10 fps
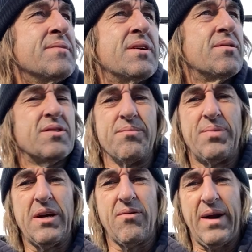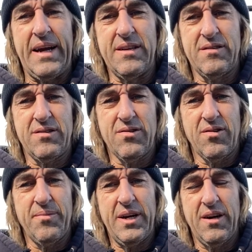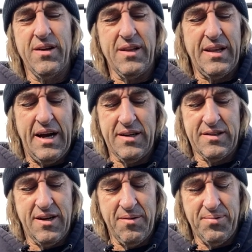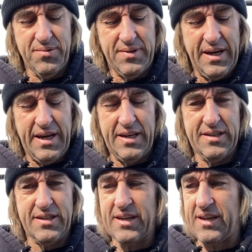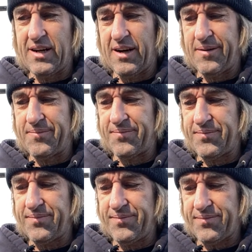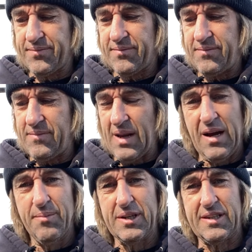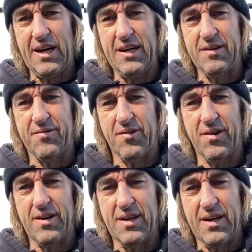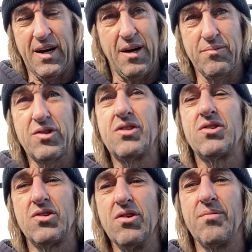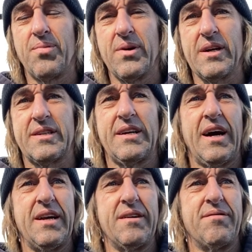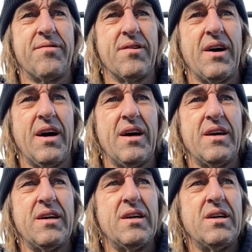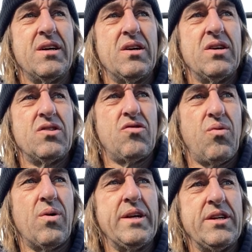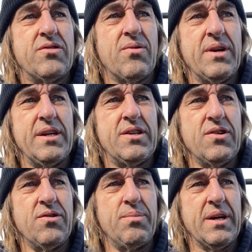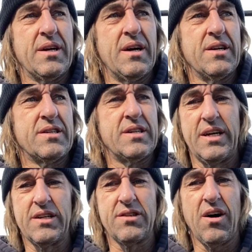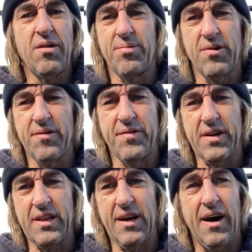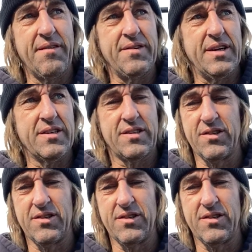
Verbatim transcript: There was a big rainstorm here the last couple days, and um, I'm excited for it. I'm super excited for uh, 2022 because it's all perfectly obvious.